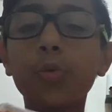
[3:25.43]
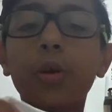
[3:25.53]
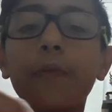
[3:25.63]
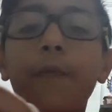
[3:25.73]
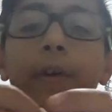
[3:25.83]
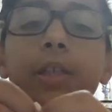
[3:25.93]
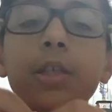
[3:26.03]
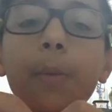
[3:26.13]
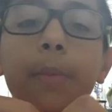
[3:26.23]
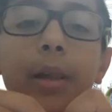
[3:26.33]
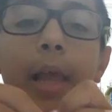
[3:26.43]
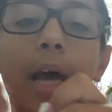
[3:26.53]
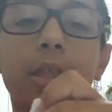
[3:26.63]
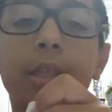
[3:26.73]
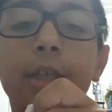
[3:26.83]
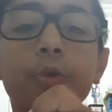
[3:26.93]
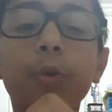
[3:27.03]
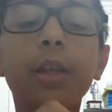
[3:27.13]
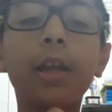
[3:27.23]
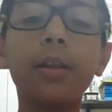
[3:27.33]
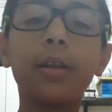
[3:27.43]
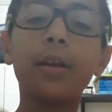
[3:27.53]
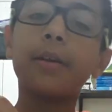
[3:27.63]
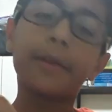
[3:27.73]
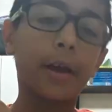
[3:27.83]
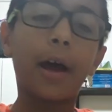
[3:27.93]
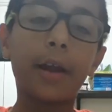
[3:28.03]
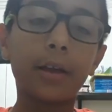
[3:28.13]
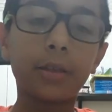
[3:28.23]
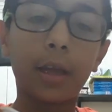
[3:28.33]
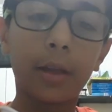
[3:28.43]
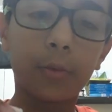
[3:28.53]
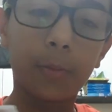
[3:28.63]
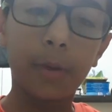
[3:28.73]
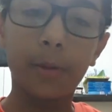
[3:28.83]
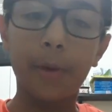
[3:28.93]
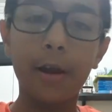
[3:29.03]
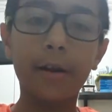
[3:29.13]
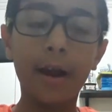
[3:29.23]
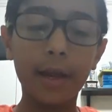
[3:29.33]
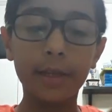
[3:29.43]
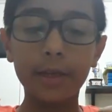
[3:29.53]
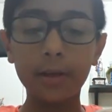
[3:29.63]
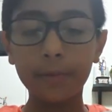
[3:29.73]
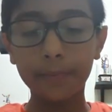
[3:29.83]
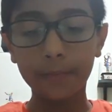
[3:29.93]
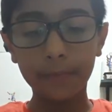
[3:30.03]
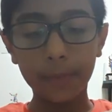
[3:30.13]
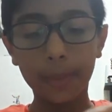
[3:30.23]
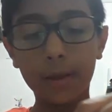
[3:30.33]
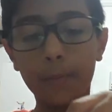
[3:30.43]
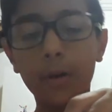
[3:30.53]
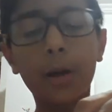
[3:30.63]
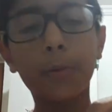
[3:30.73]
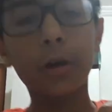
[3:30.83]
you can fit some elastics with it. That would be a better idea, but I'm